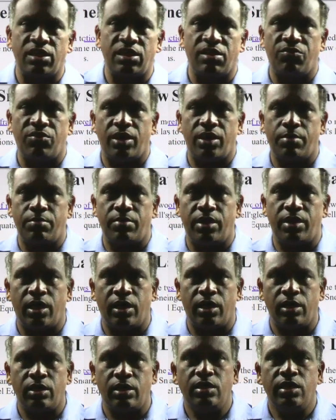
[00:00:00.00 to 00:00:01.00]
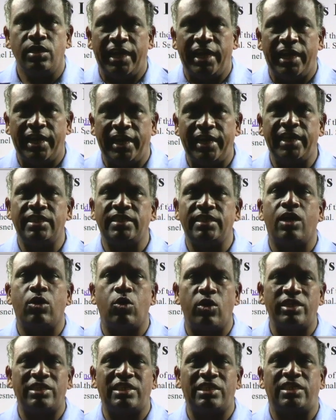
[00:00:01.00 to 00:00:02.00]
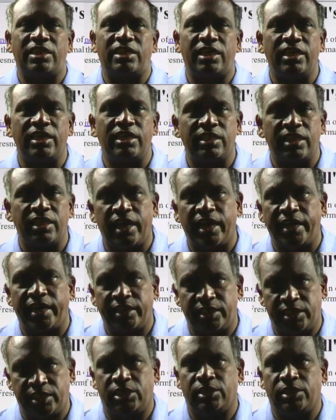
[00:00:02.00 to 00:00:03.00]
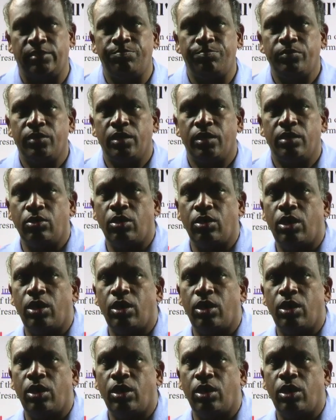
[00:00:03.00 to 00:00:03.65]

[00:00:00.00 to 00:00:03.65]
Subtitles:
formula. It is a constant in the light. You have to